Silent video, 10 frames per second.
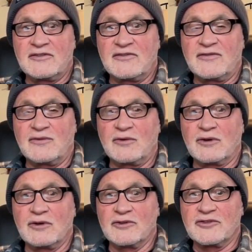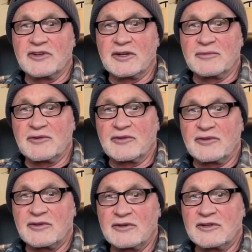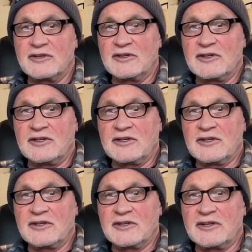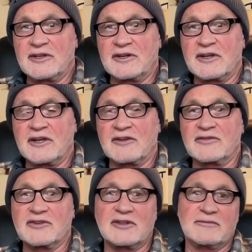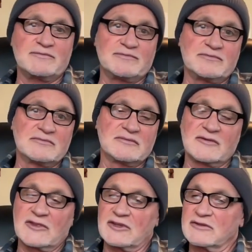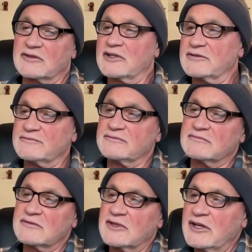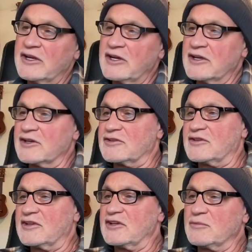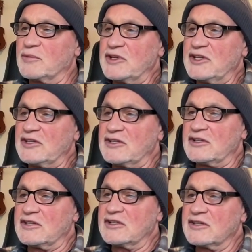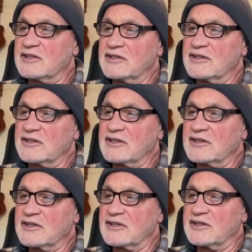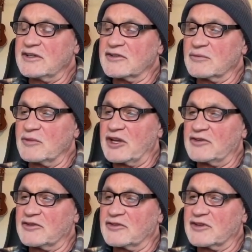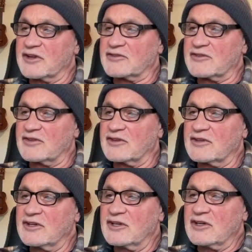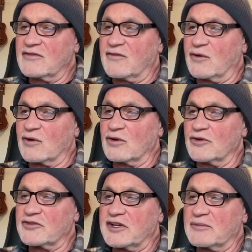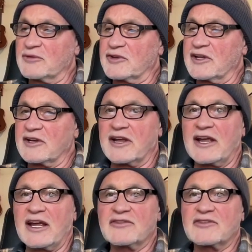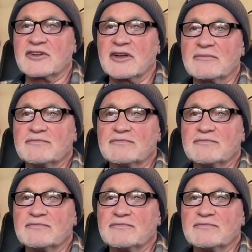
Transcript: 4 whole steps and a half step. All right. D to B is a major sixth. 4 whole steps and a half step.